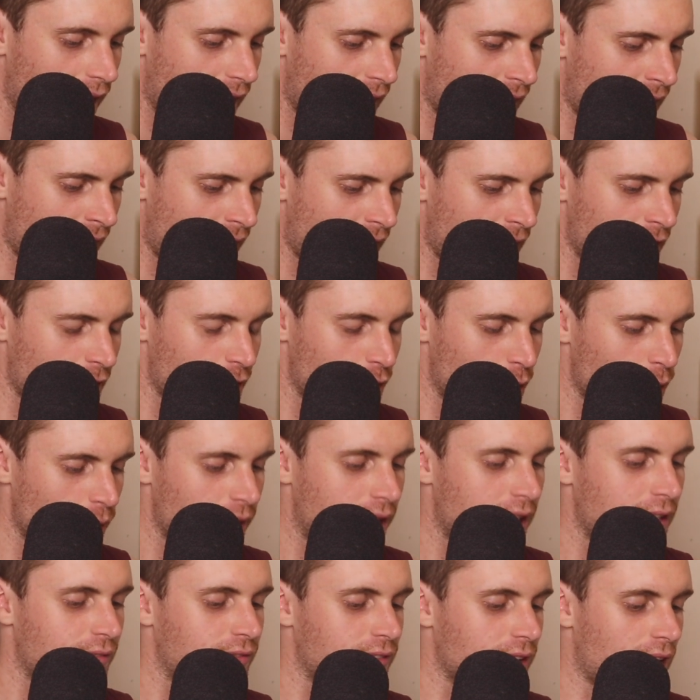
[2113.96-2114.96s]
You
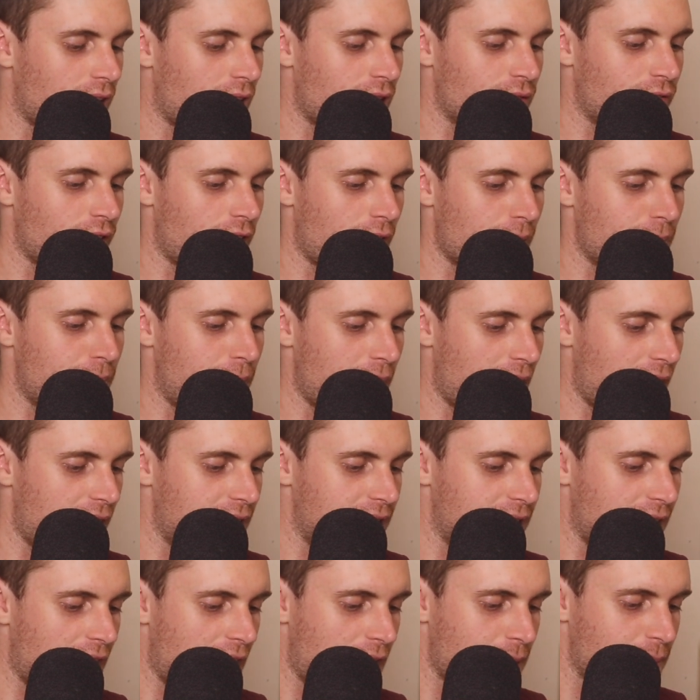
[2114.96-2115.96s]
Give Love a
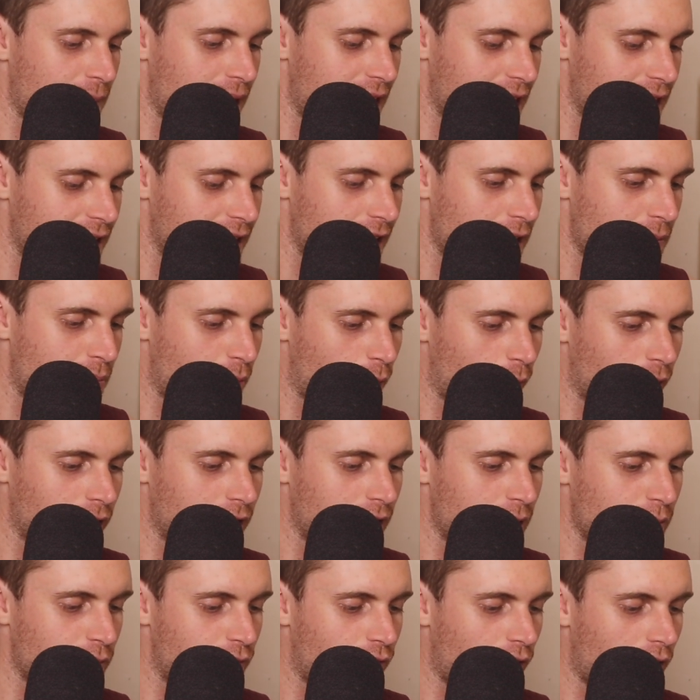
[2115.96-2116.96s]
Bad Name in the
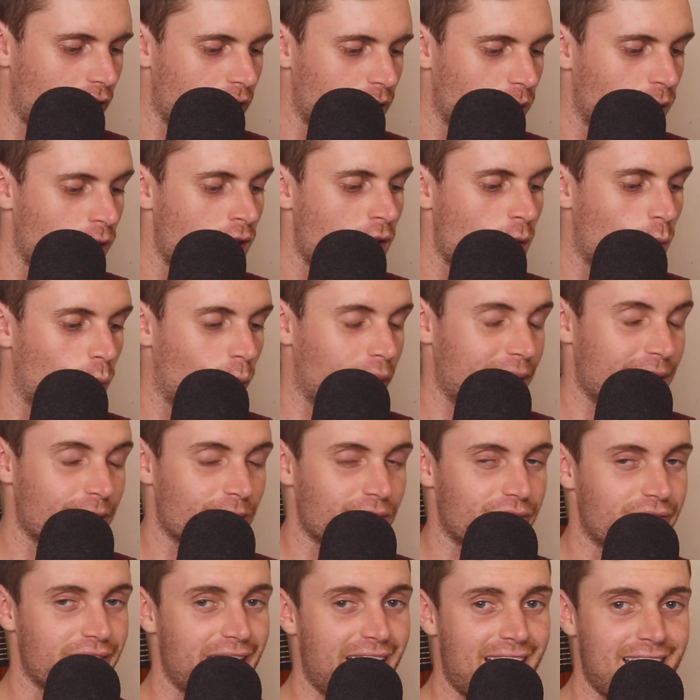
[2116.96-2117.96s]
prelim final. Winner
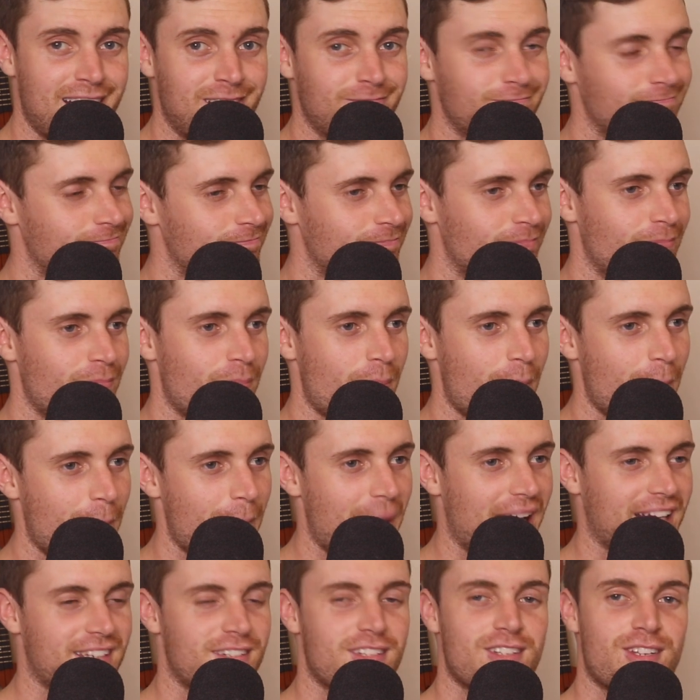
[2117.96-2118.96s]
of that
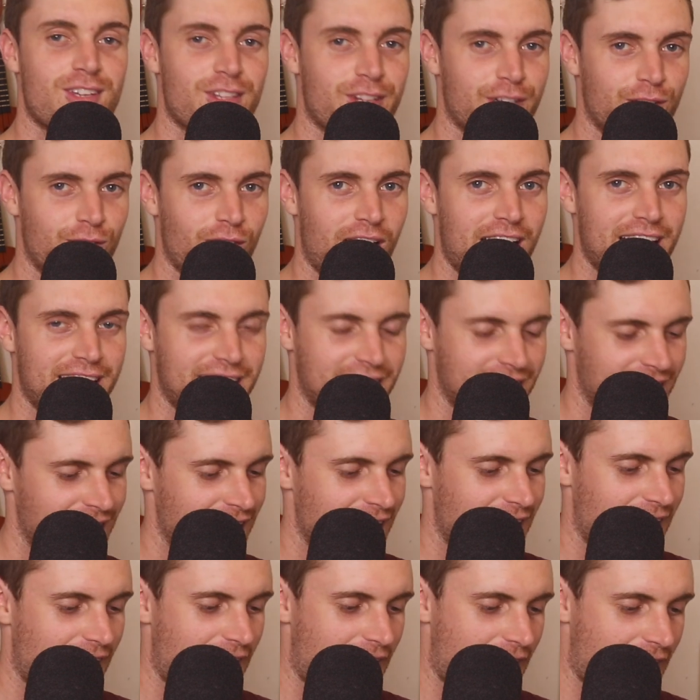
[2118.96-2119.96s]
makes it to the granny.
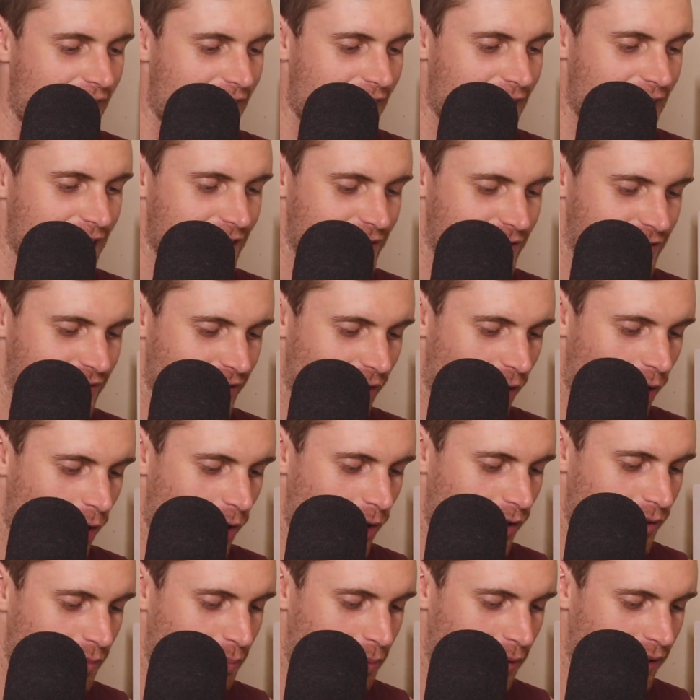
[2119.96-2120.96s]

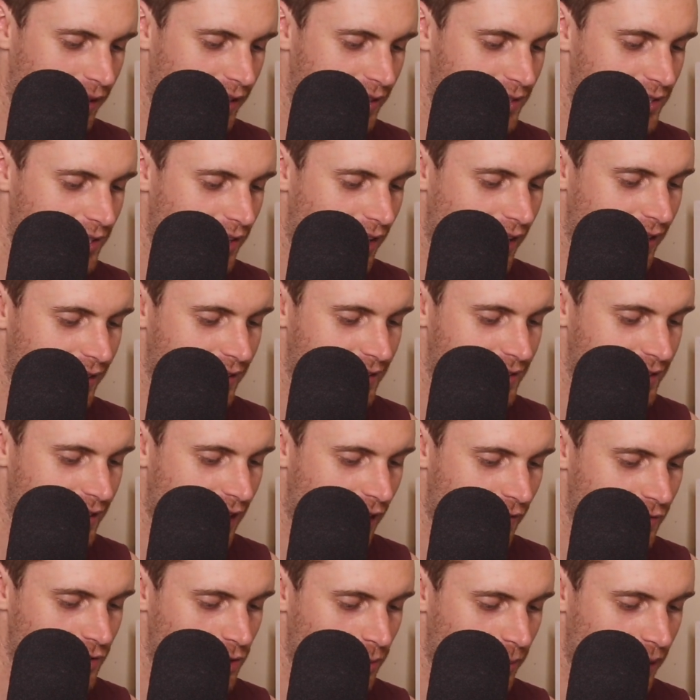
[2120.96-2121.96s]
So pretty exciting
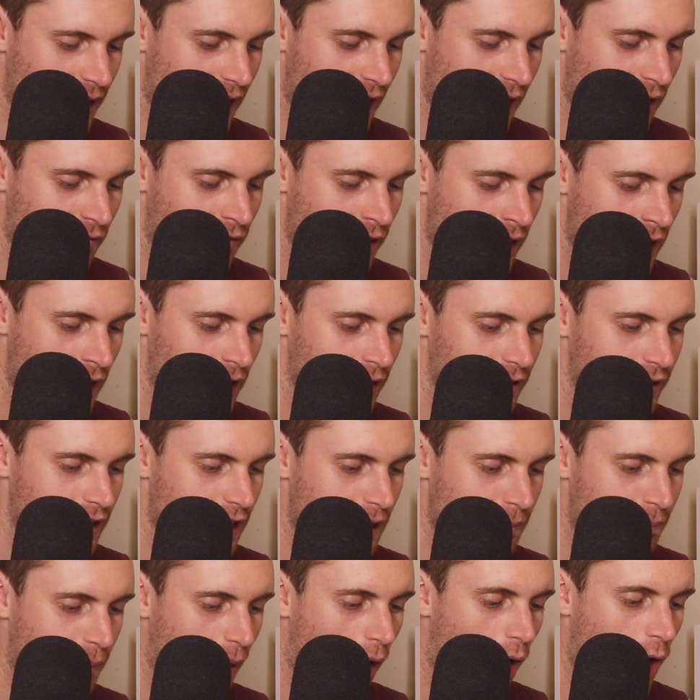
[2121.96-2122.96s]
stuff. So we have
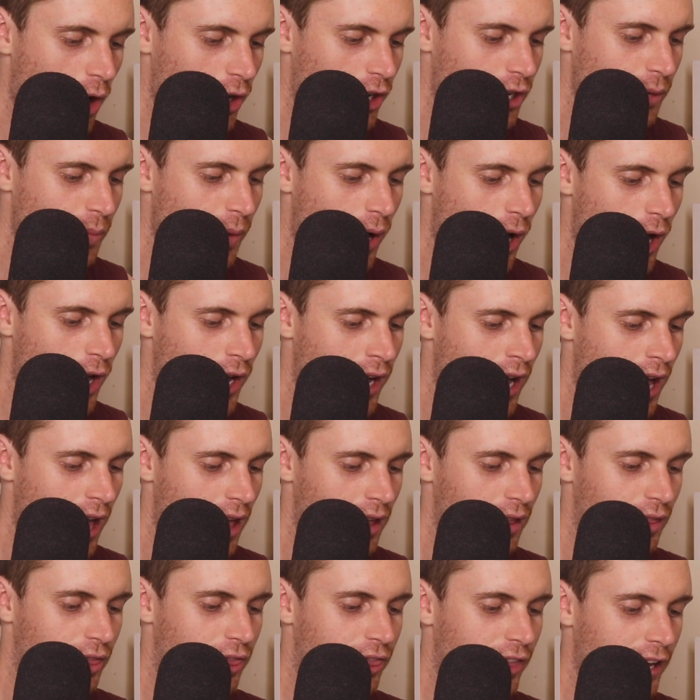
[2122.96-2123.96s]
the Pokemon
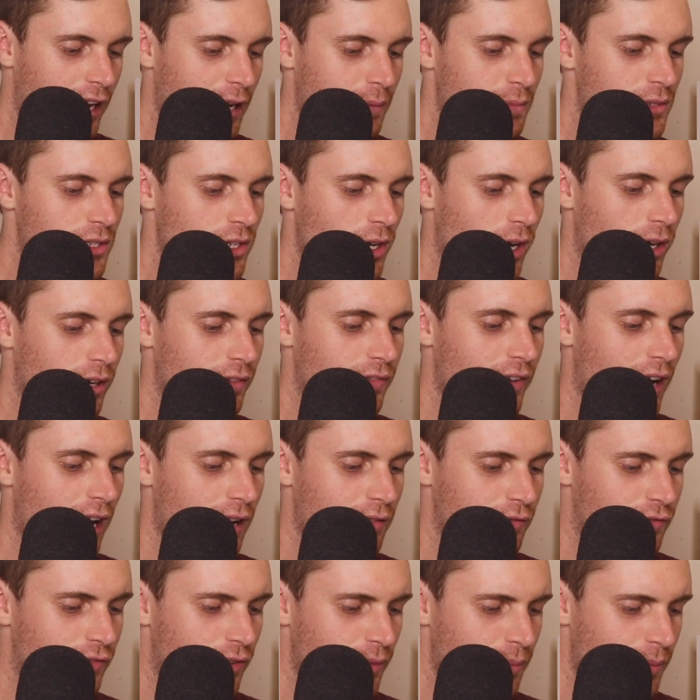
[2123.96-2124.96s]
theme song. If you're
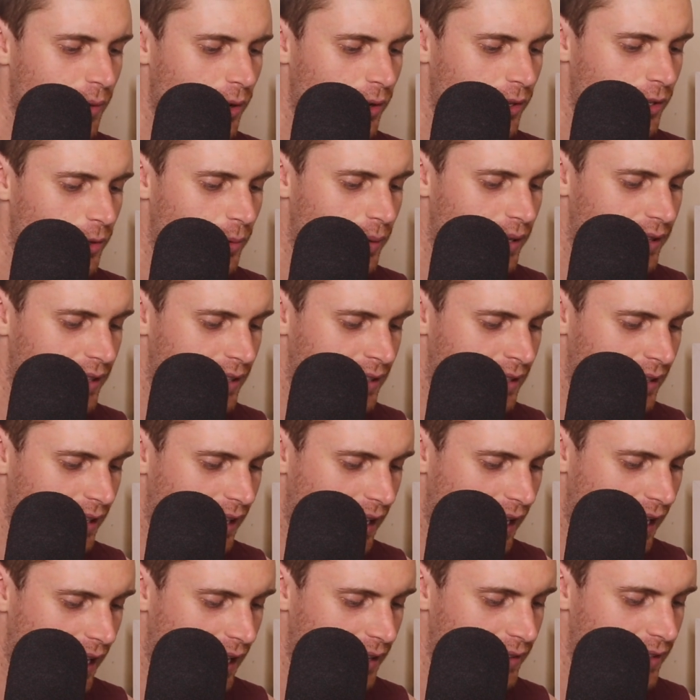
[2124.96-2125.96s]
unfamiliar with it,
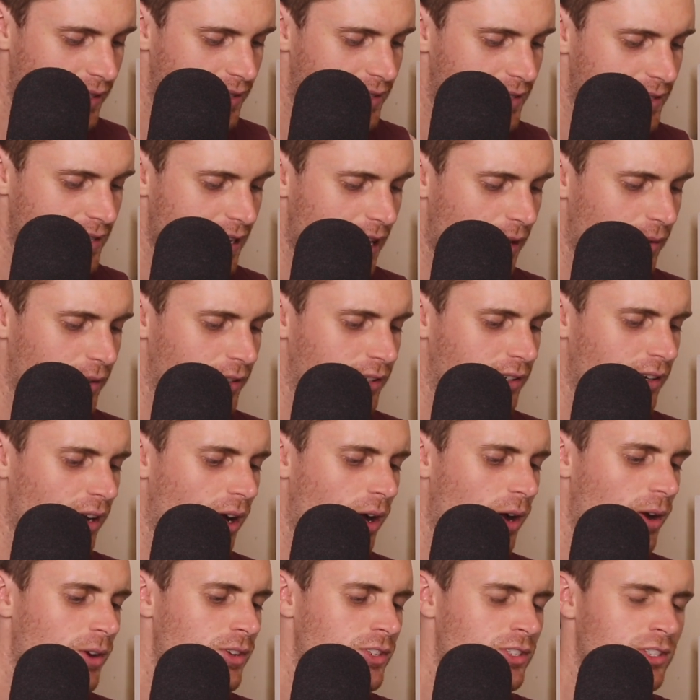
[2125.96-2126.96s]
this is how it
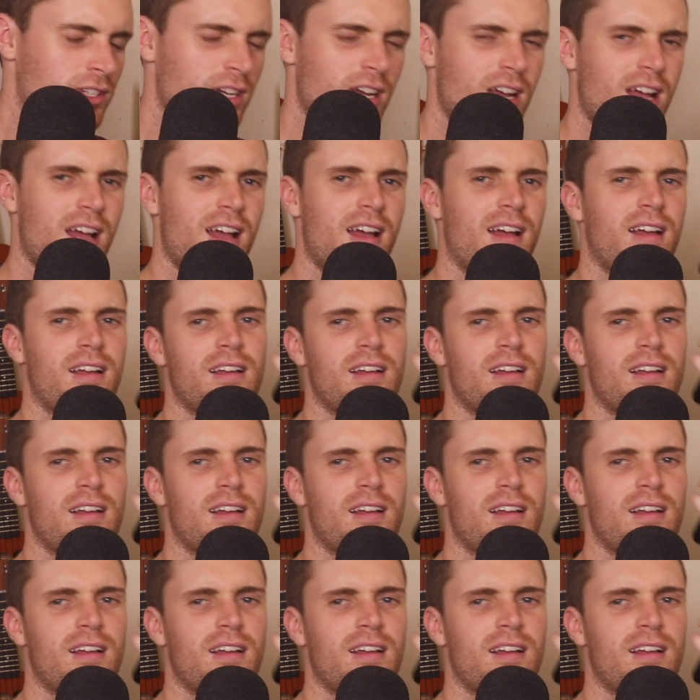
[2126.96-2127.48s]
goes.